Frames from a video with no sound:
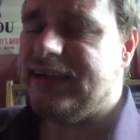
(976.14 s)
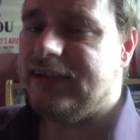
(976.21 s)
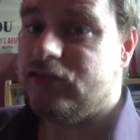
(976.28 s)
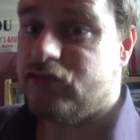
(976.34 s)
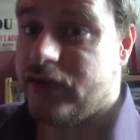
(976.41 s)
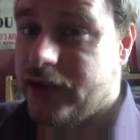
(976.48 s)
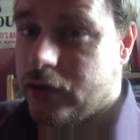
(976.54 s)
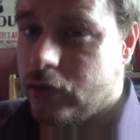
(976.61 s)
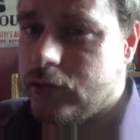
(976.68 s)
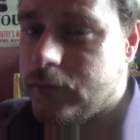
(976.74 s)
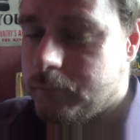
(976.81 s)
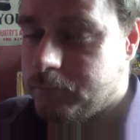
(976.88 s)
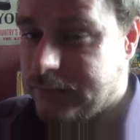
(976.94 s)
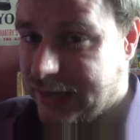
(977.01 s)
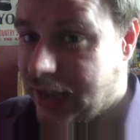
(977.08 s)
this vlog
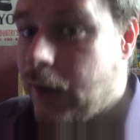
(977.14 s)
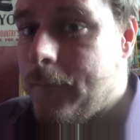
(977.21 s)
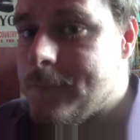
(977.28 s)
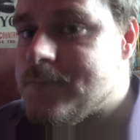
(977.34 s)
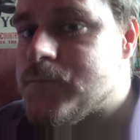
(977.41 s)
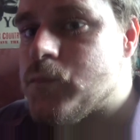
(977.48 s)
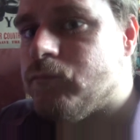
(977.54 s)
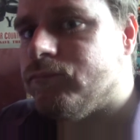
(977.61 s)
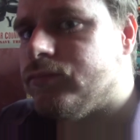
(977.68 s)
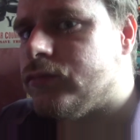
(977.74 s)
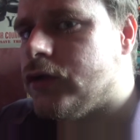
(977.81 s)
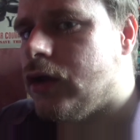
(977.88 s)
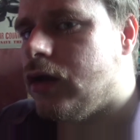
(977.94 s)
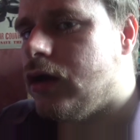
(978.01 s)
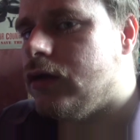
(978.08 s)
now,
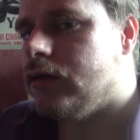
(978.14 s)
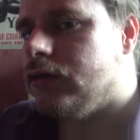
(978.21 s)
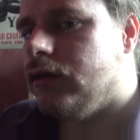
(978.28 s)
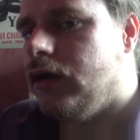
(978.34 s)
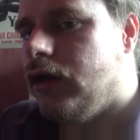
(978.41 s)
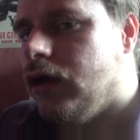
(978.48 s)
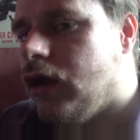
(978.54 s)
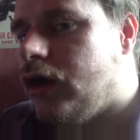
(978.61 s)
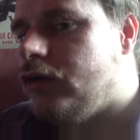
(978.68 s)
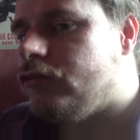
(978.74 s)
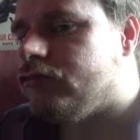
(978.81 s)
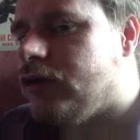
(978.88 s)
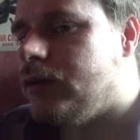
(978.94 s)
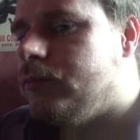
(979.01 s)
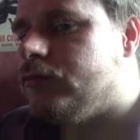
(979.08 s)
the live
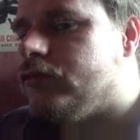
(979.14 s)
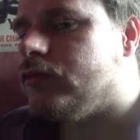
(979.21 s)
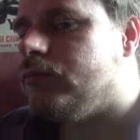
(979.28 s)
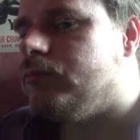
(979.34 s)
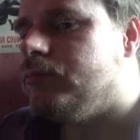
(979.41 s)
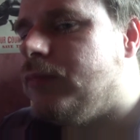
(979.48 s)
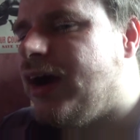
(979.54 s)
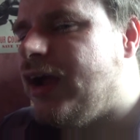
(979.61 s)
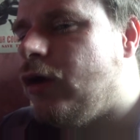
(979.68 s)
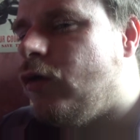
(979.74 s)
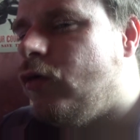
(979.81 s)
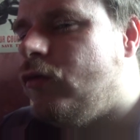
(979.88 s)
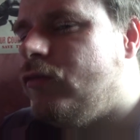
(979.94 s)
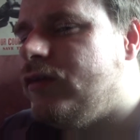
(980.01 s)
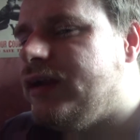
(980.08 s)
streams might
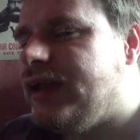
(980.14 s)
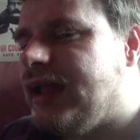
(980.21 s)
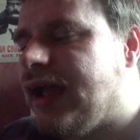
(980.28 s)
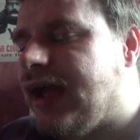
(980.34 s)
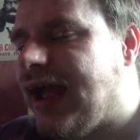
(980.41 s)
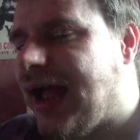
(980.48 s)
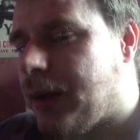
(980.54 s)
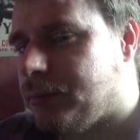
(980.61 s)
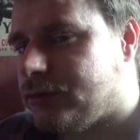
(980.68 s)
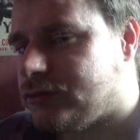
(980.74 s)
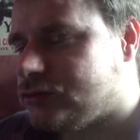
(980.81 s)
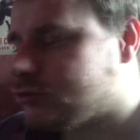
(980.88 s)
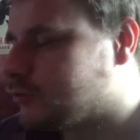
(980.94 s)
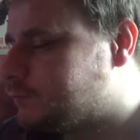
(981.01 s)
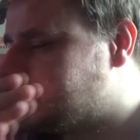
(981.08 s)
already happened.